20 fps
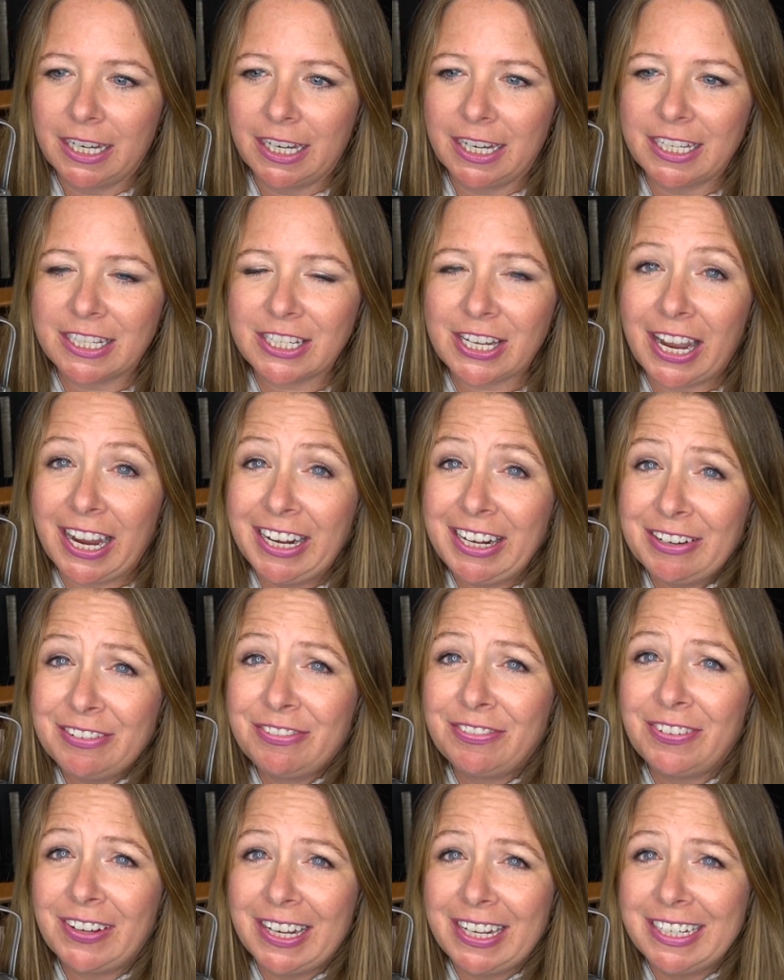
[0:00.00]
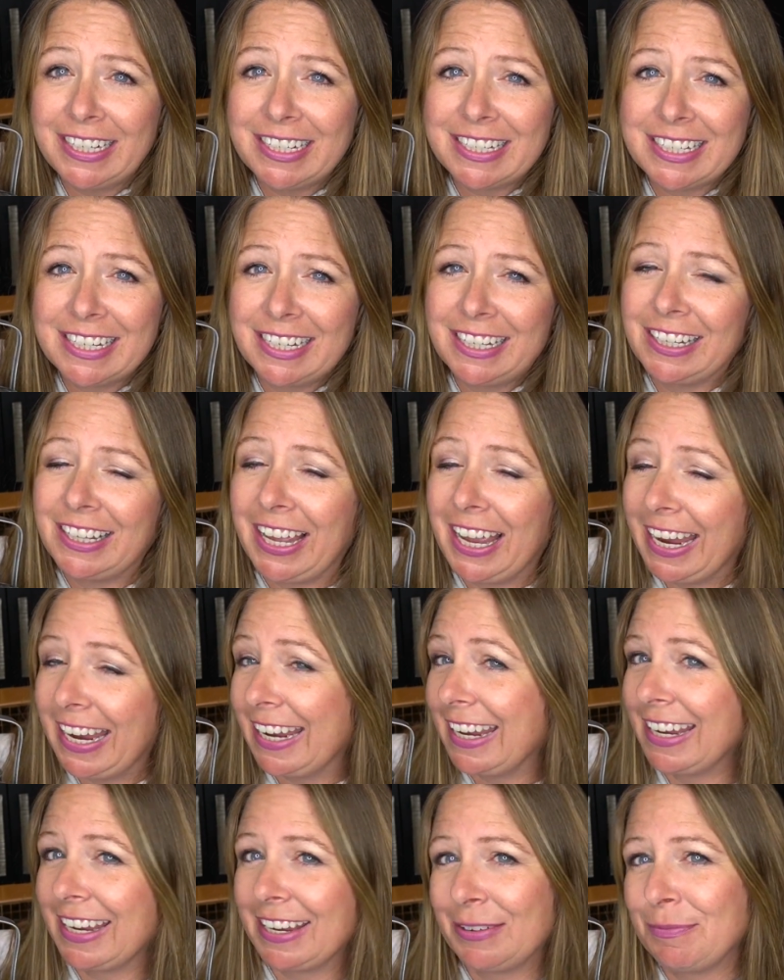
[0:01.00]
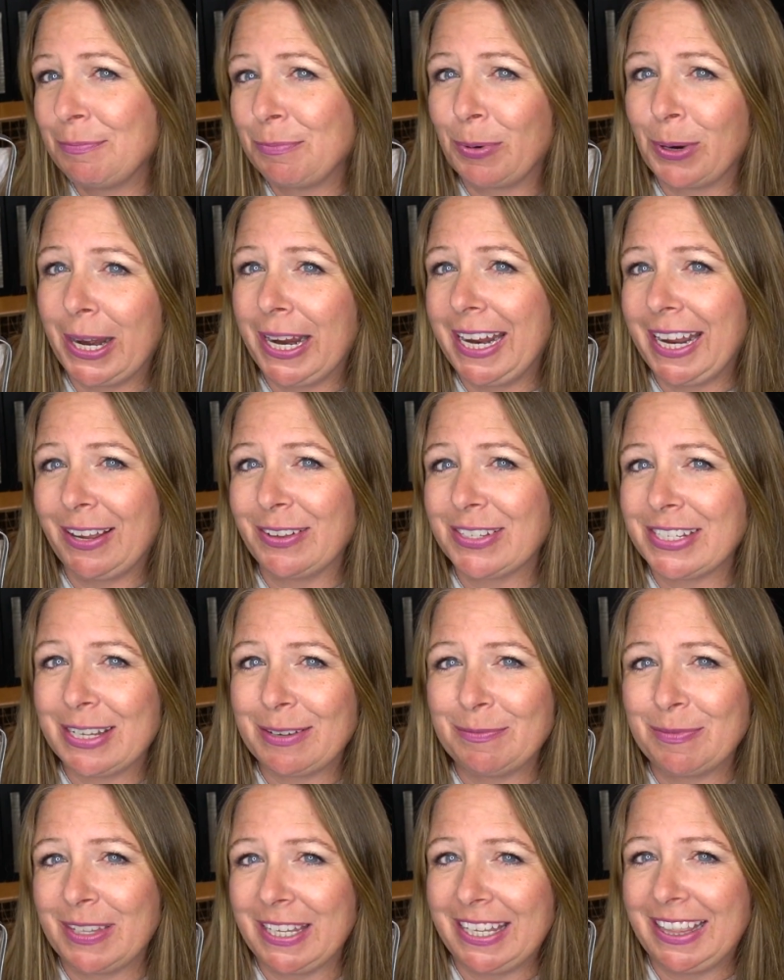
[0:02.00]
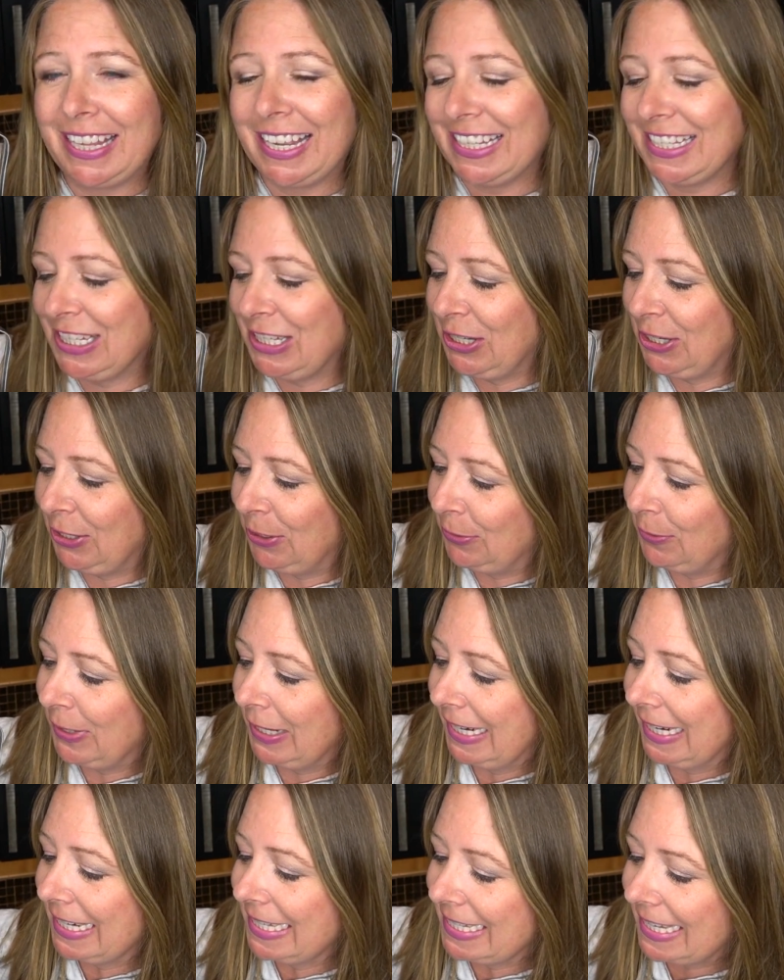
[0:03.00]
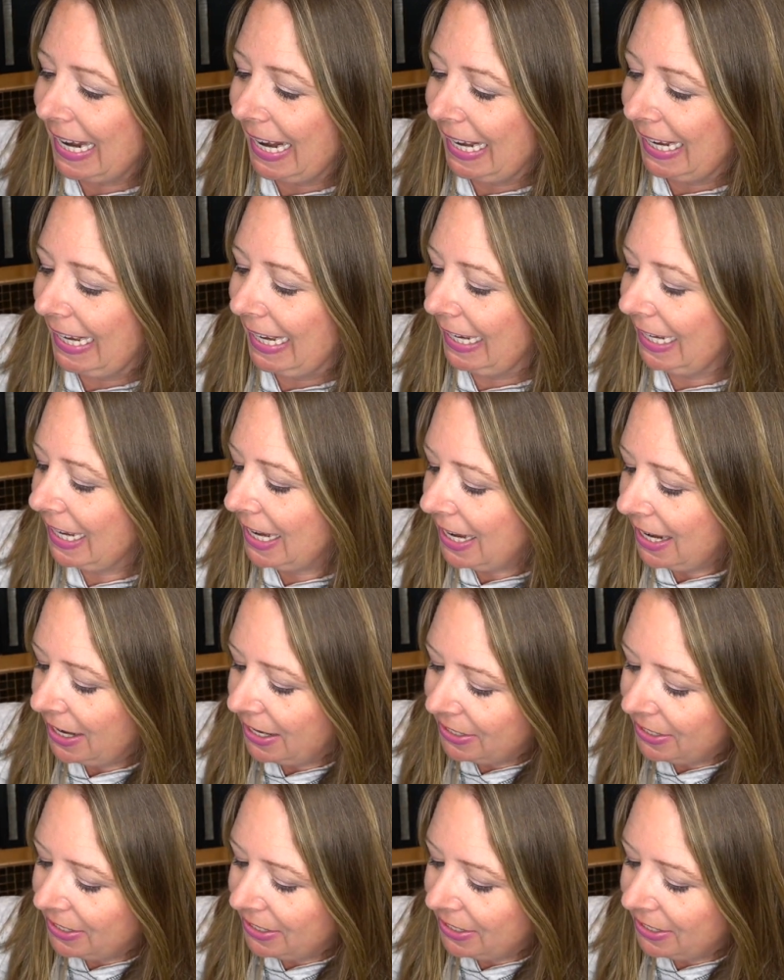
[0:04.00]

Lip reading: it's kind of fun to break out something that's new and exciting.